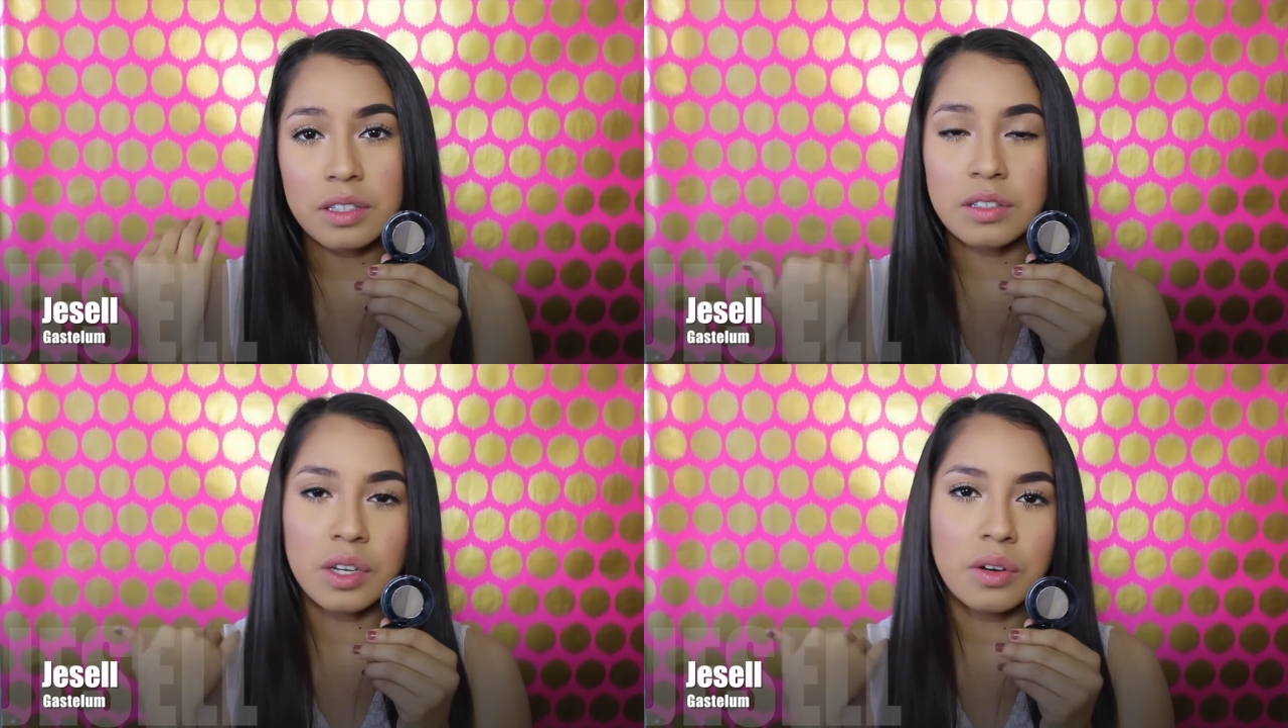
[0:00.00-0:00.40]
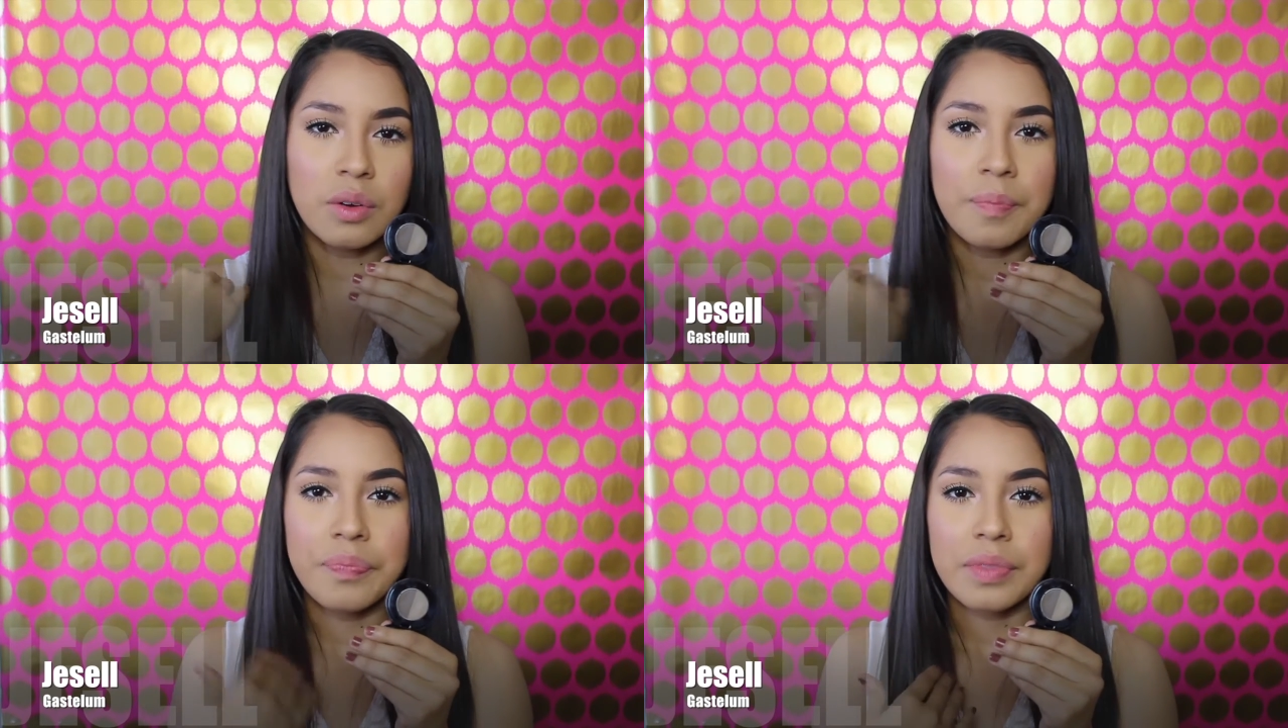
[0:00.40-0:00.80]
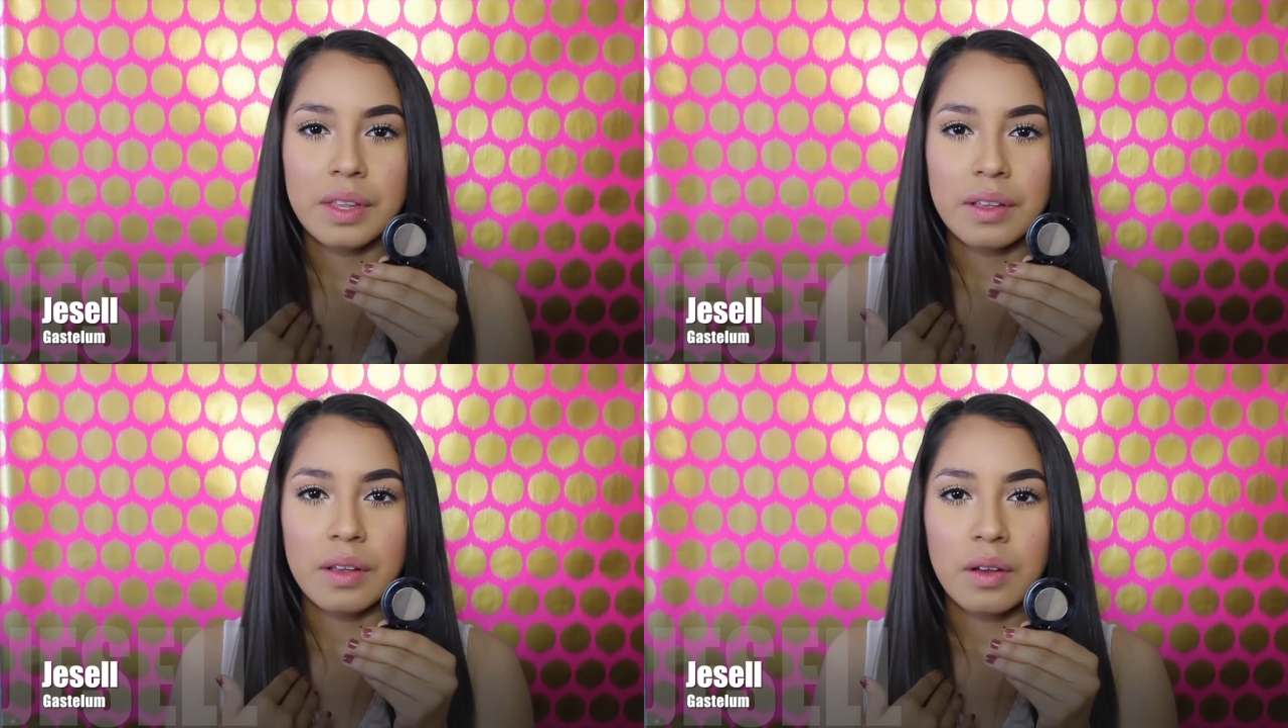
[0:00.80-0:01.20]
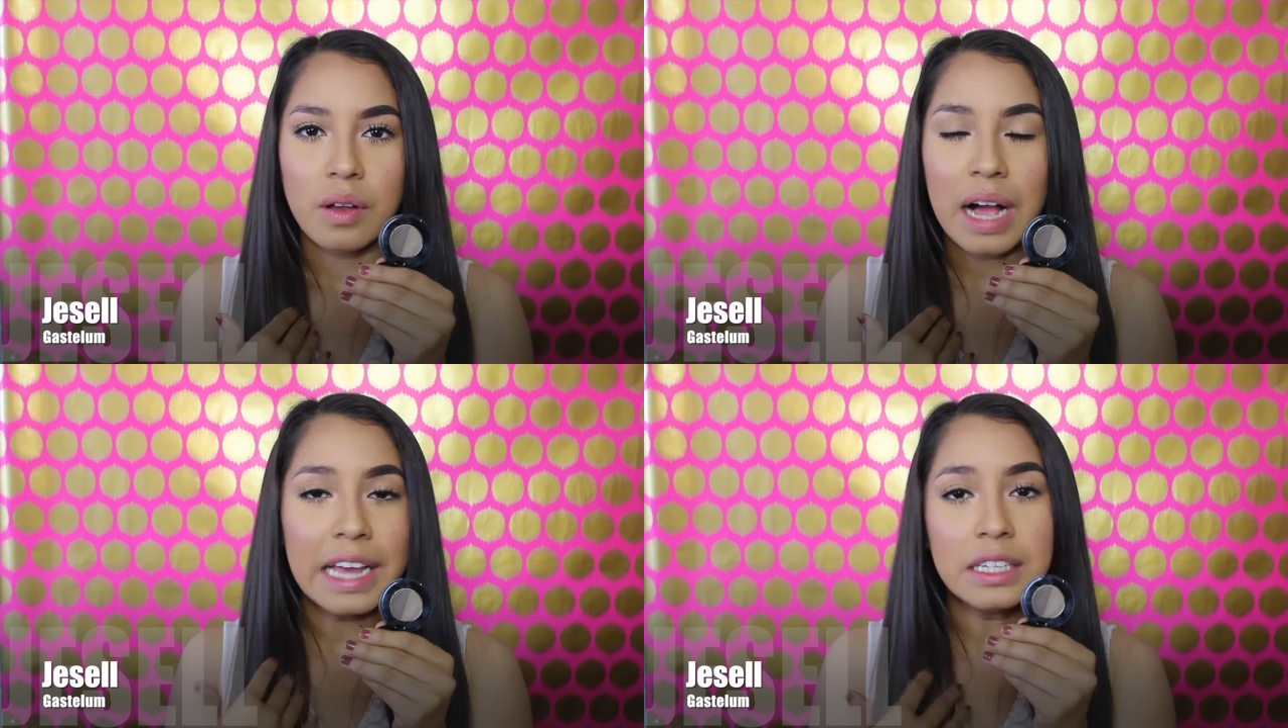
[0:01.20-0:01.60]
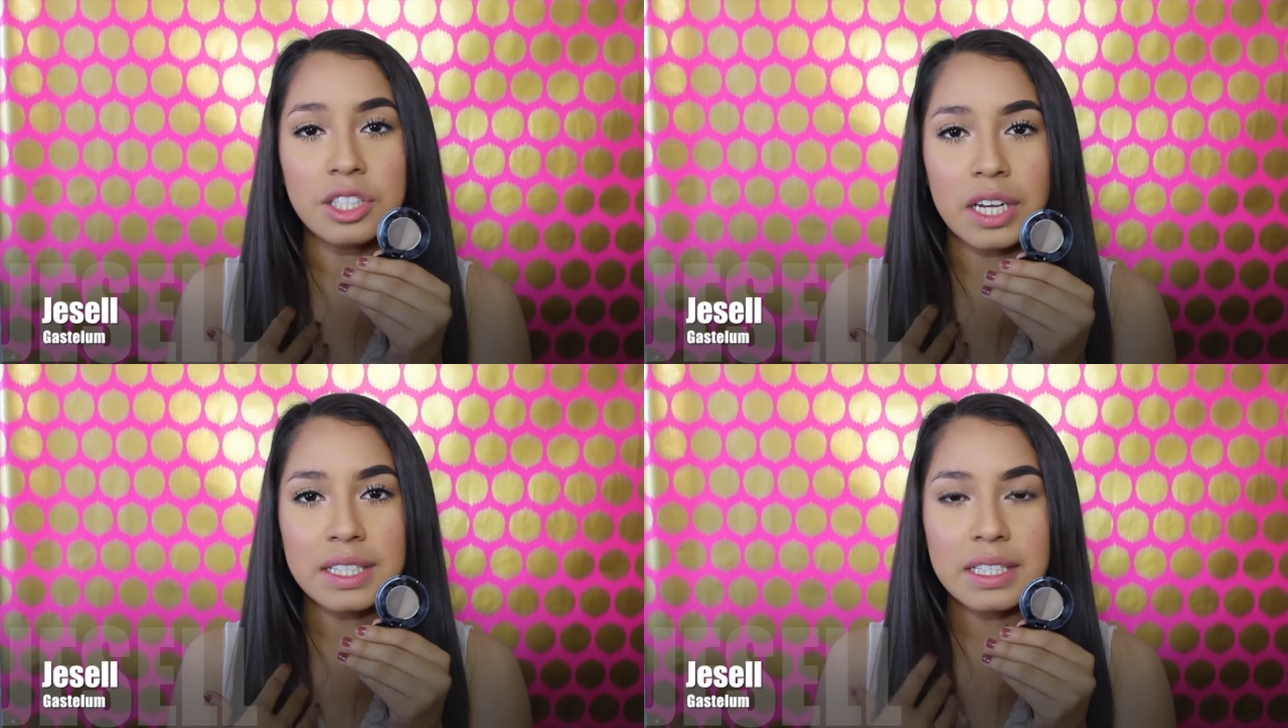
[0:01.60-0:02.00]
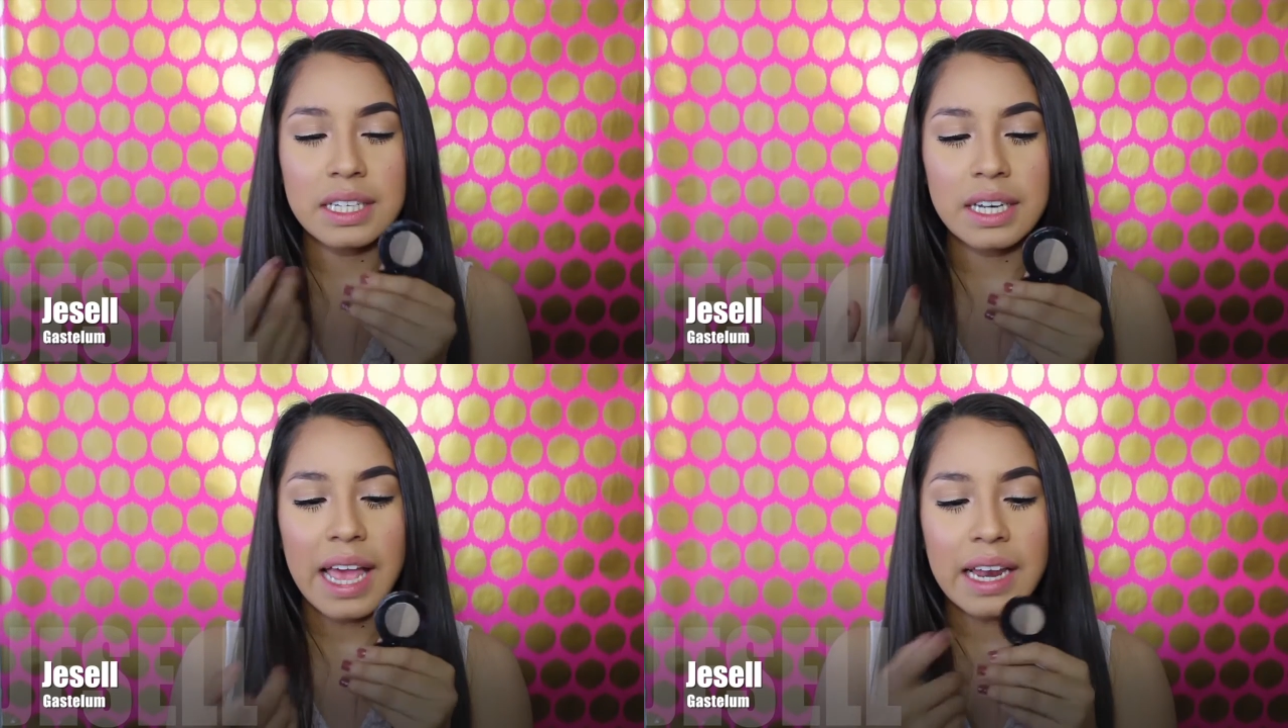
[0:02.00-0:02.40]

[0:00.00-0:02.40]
So I adjusted